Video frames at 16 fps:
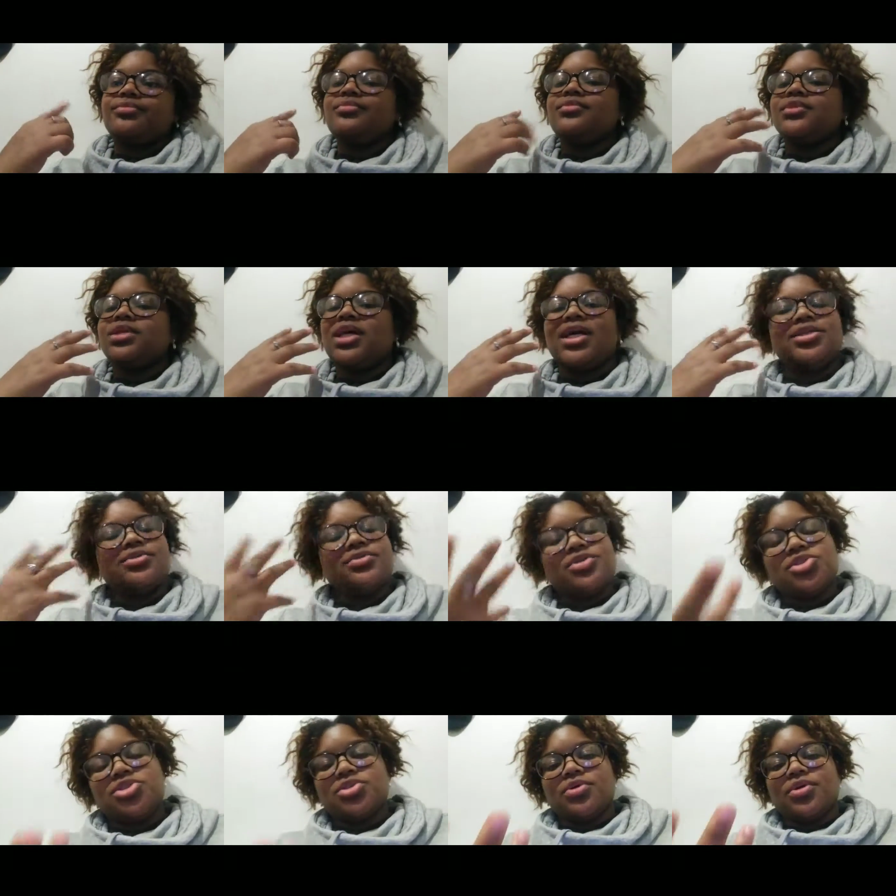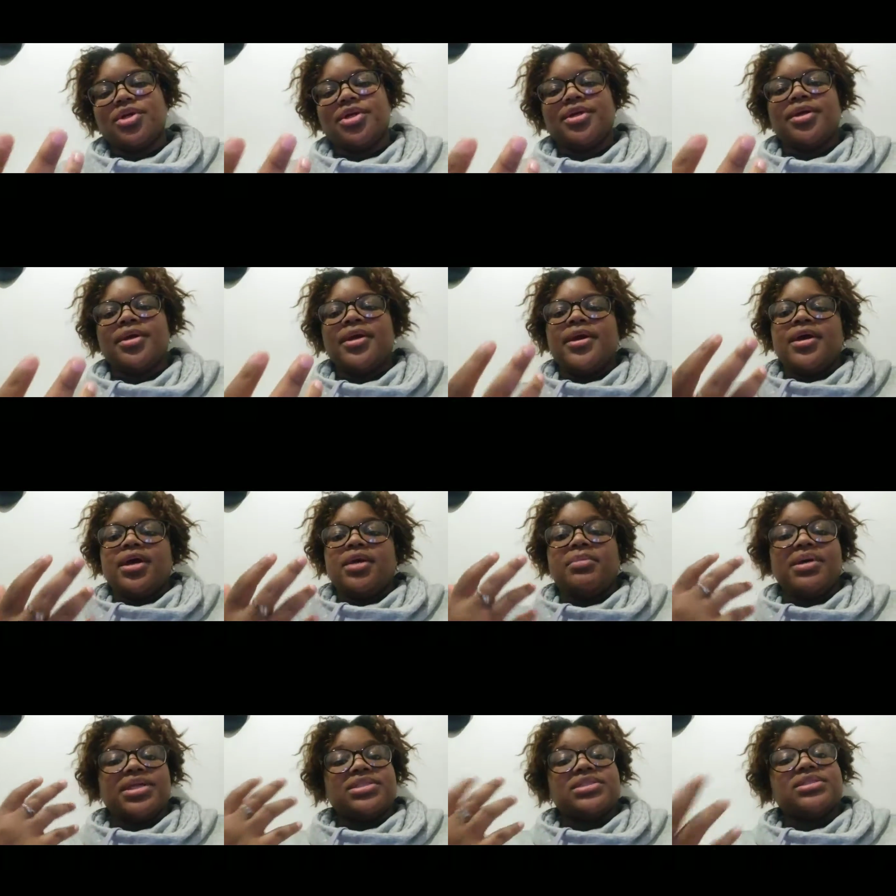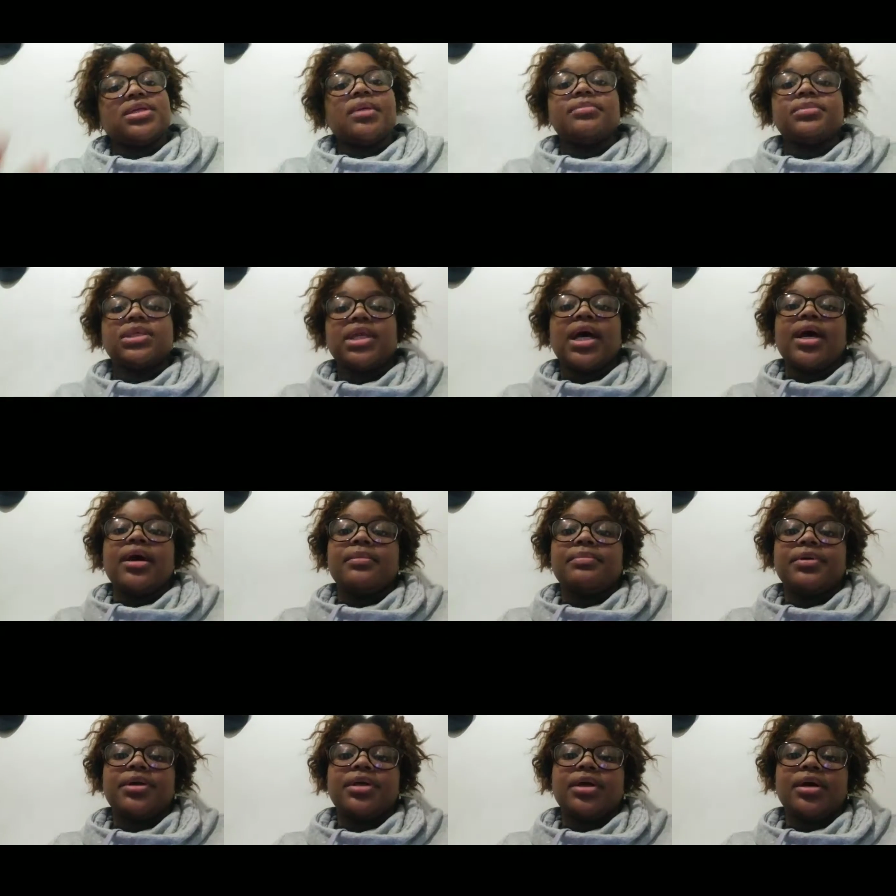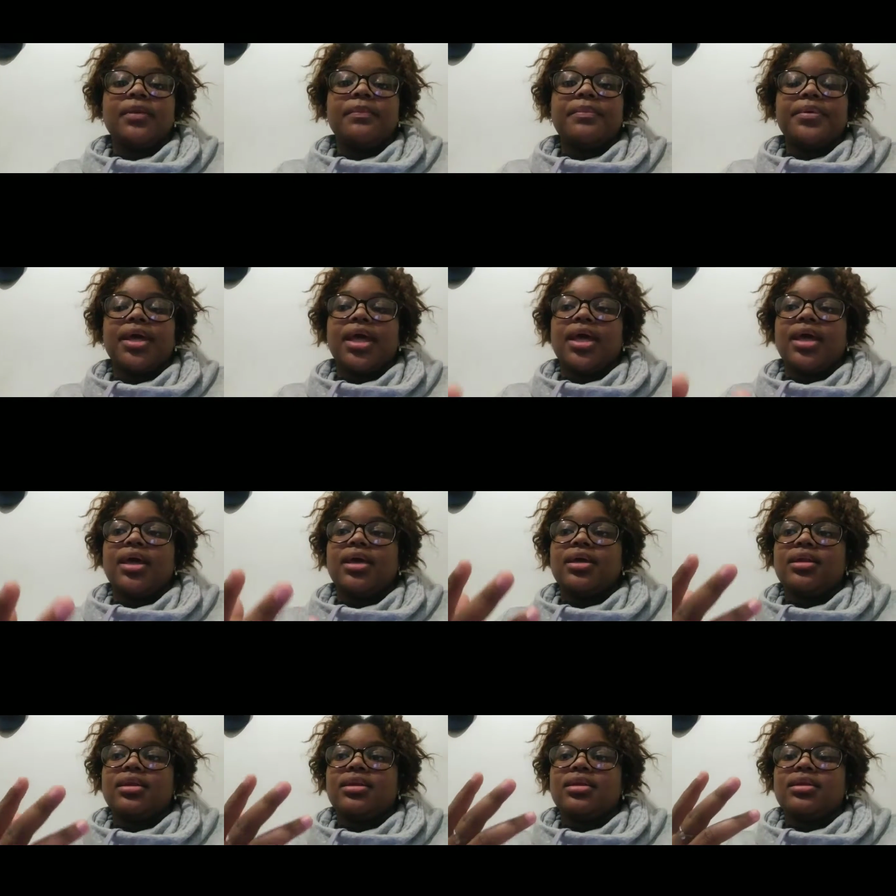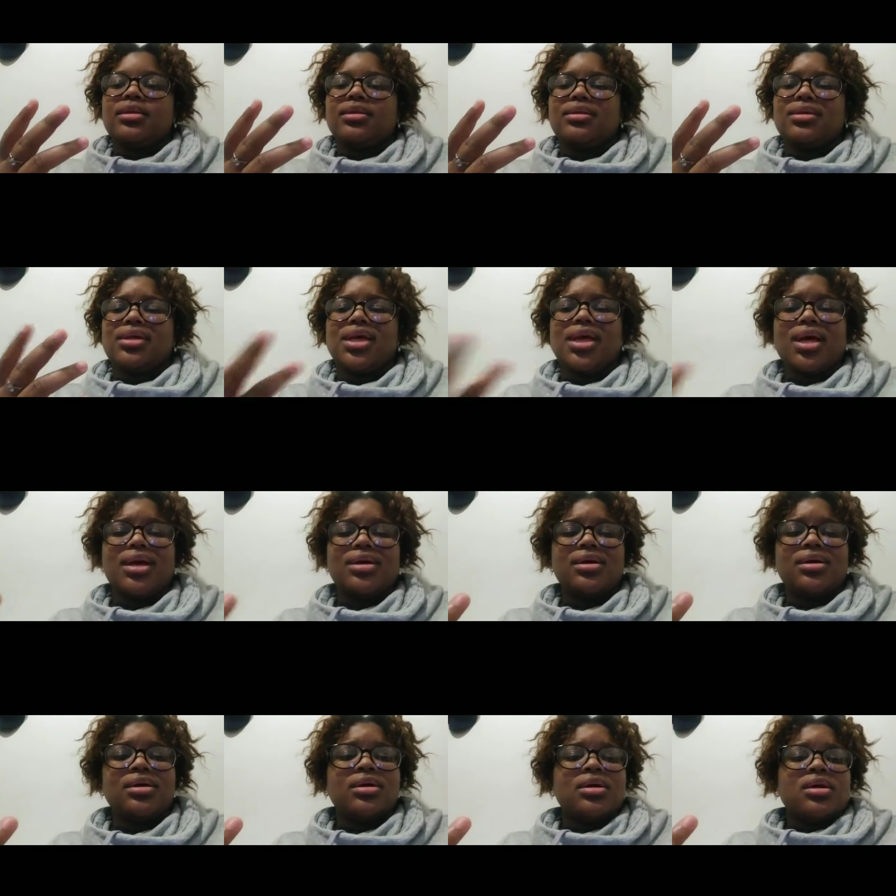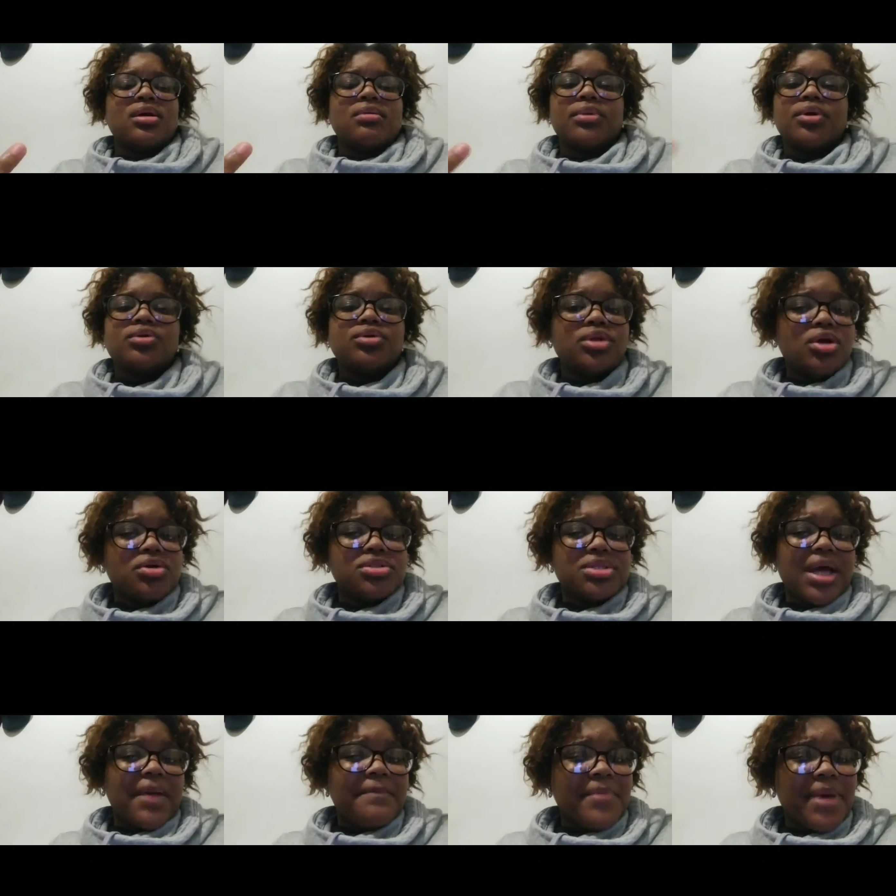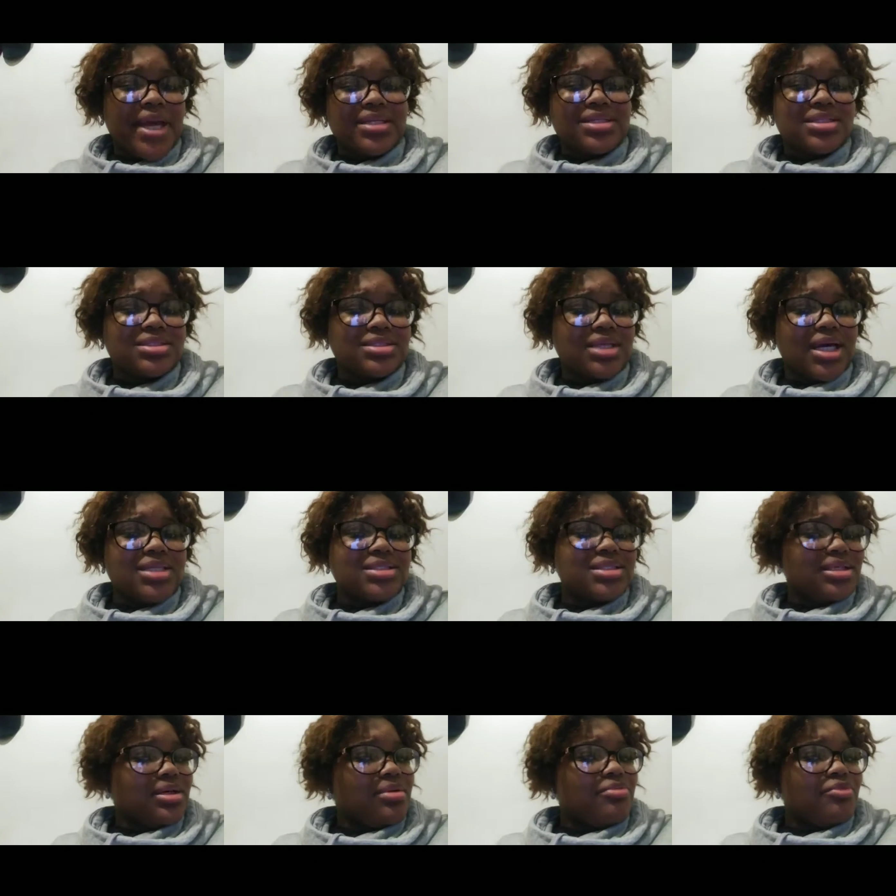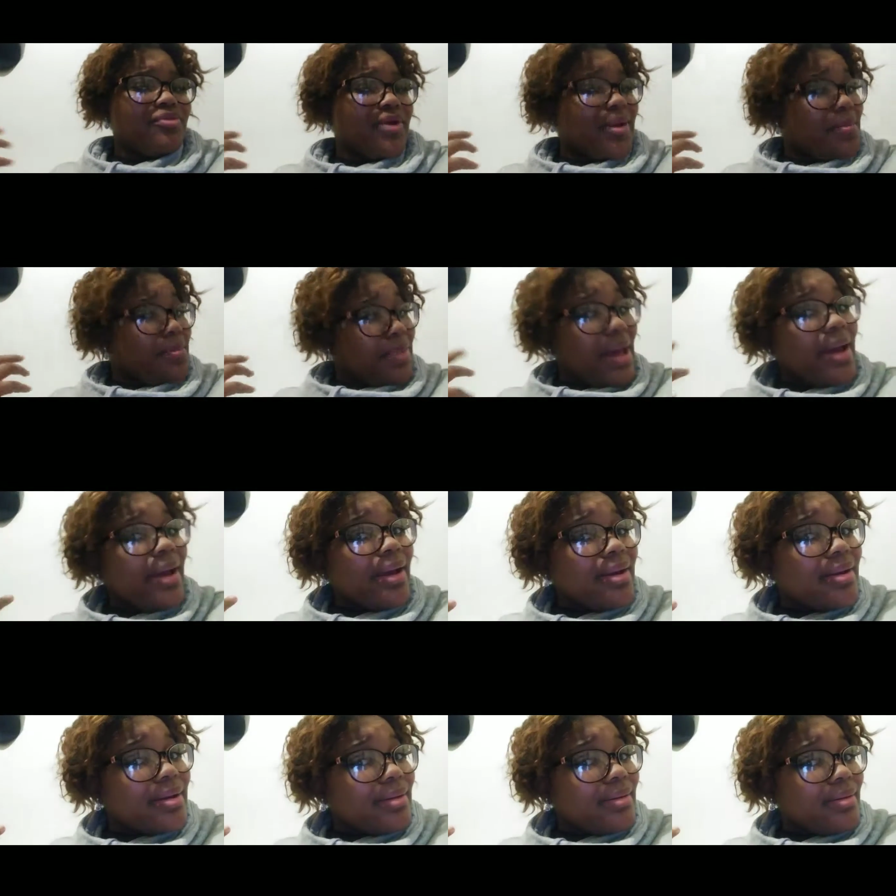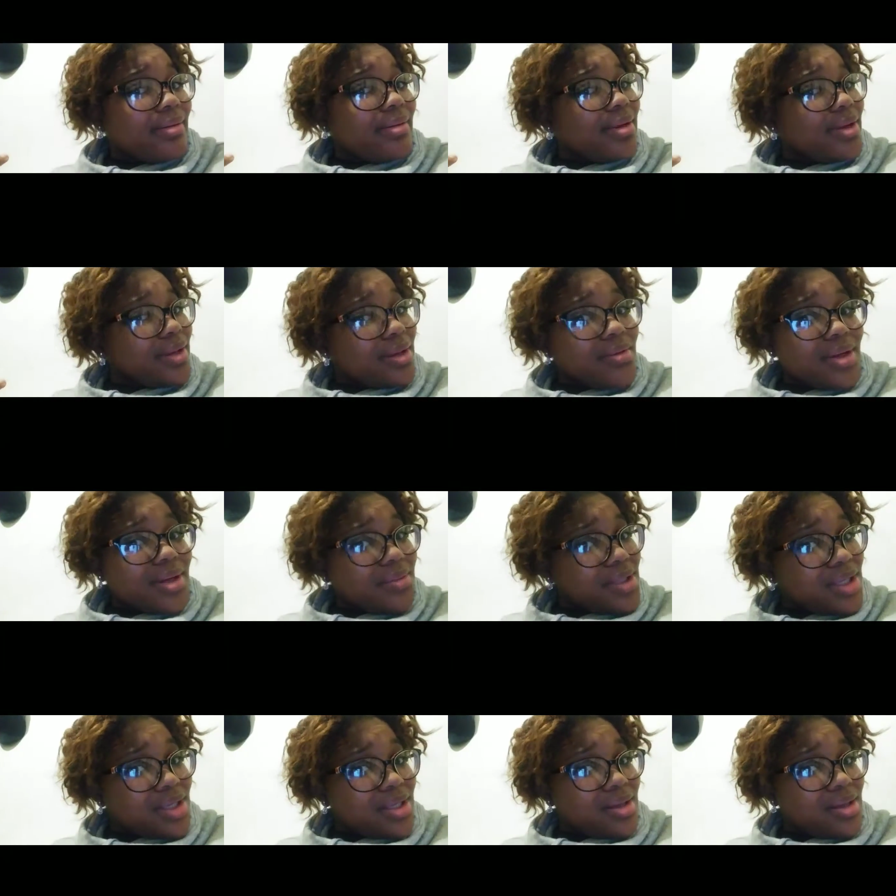I know it's short, but it's something that I put up, and yeah. But who knows? I might decide to come right back. You know what I mean?